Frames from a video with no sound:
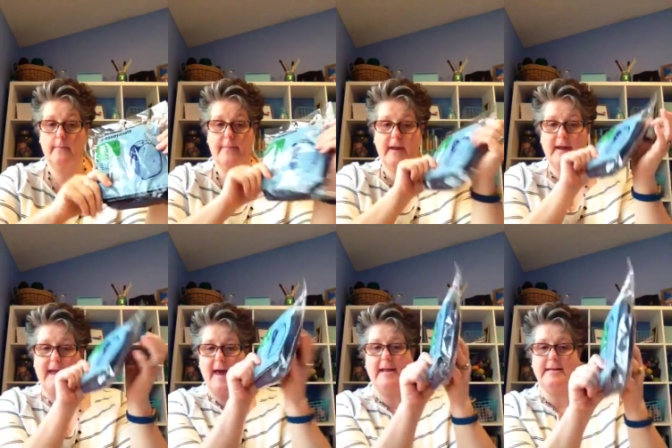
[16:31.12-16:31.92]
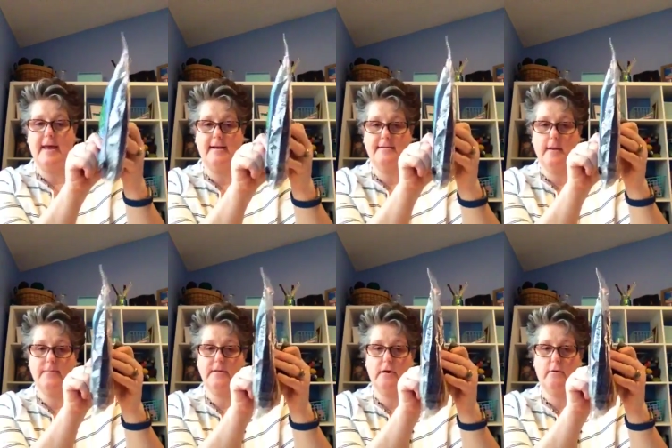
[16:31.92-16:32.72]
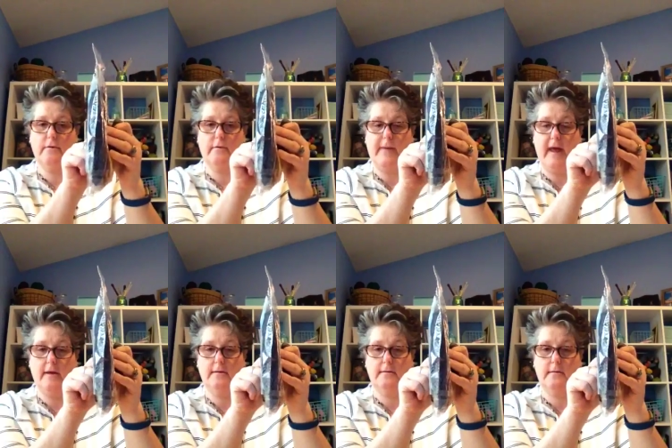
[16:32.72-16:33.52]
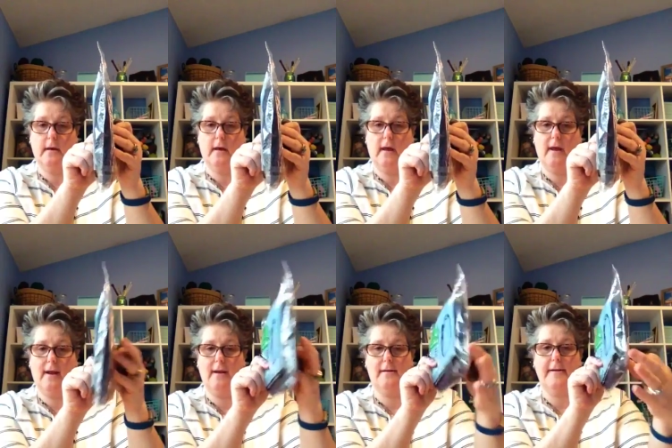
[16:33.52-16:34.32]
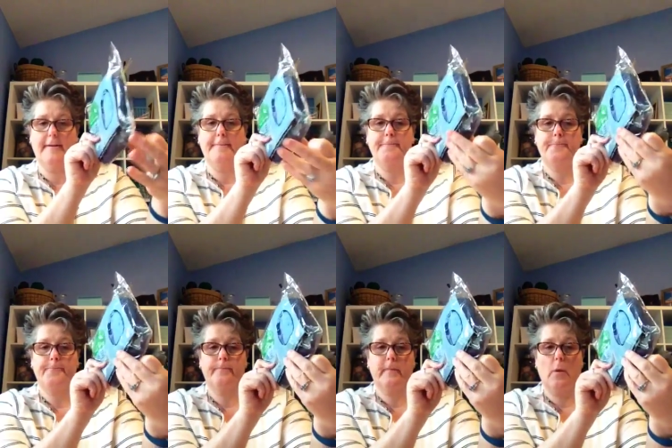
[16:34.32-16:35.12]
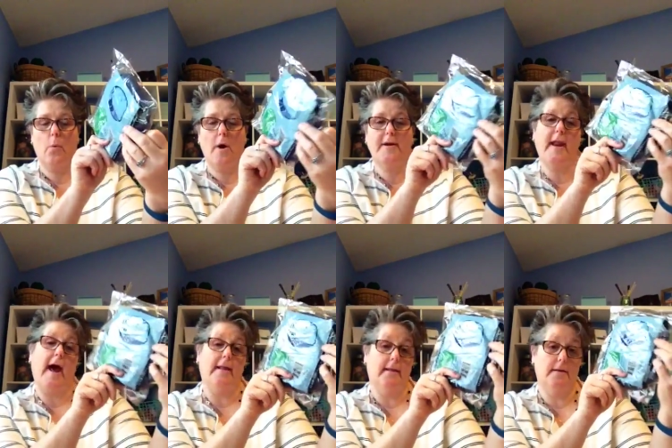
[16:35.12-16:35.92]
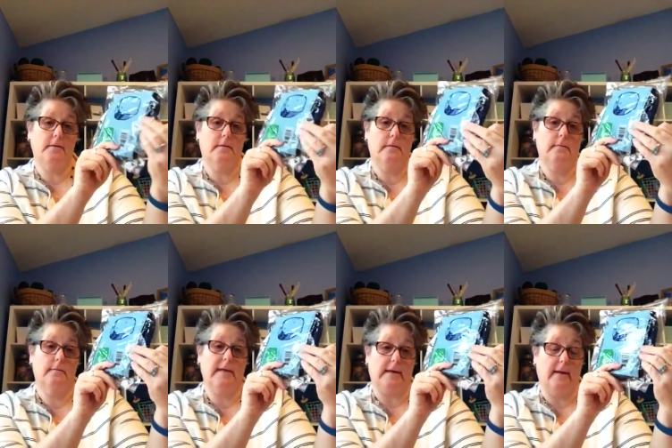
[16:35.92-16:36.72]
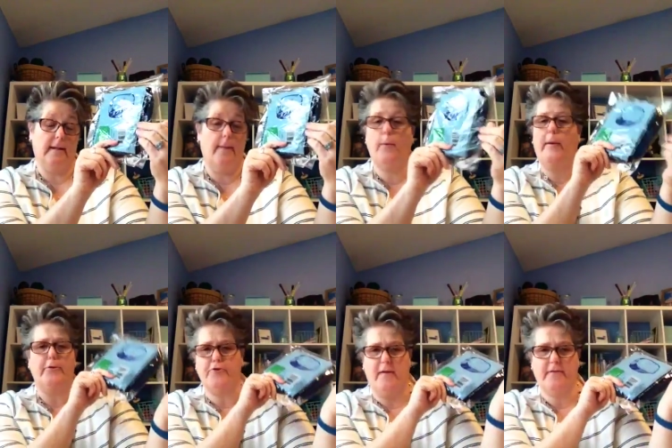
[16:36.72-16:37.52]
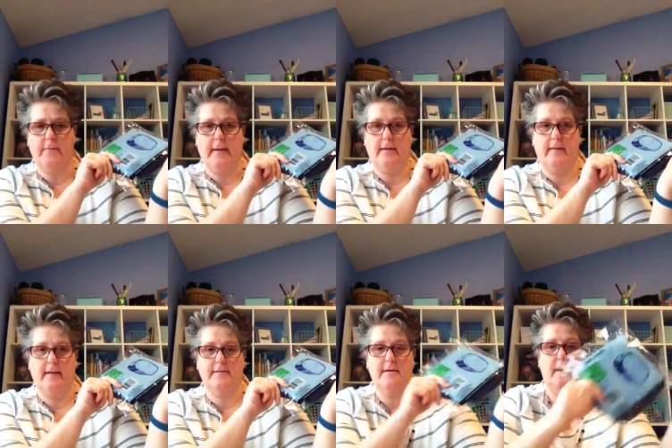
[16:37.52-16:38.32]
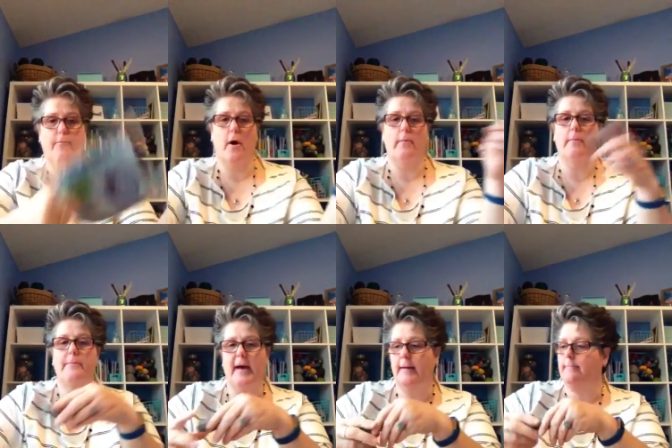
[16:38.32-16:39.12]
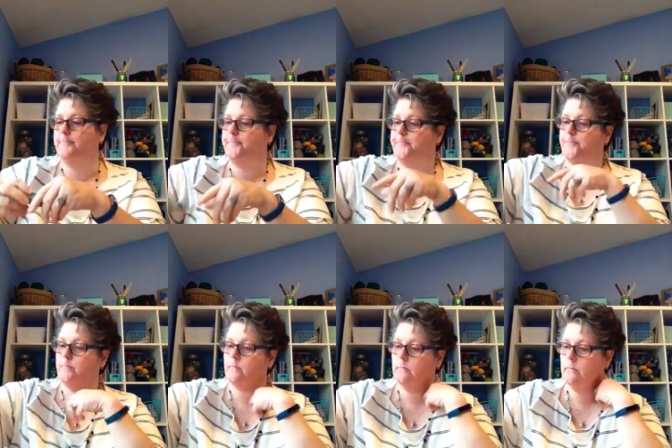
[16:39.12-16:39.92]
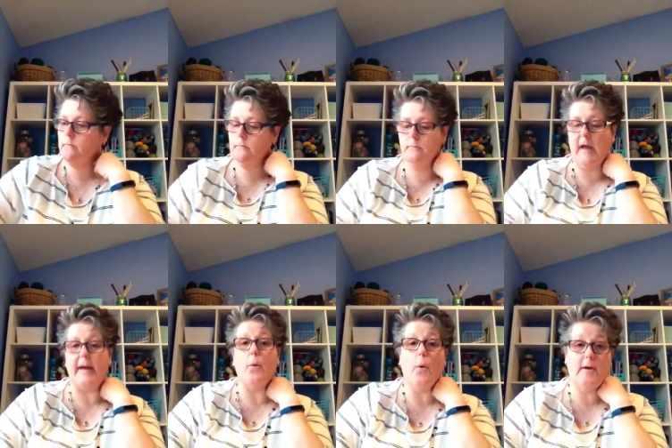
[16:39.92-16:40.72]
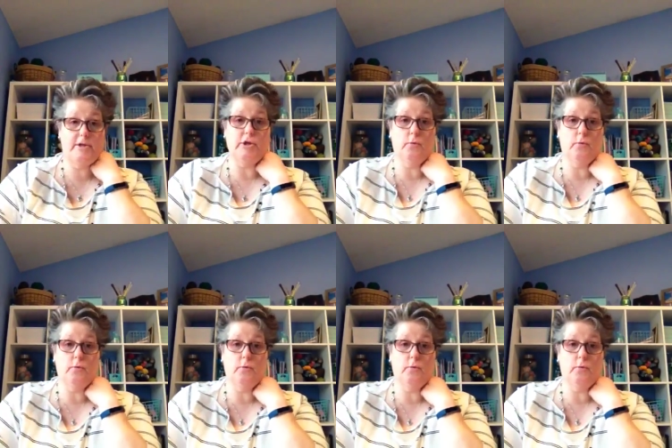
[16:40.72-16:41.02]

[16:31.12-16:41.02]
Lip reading: But again, it takes up zero space. And we're on an island, technically. I mean, we can drive to the mainland. That's not a problem. But I don't want to.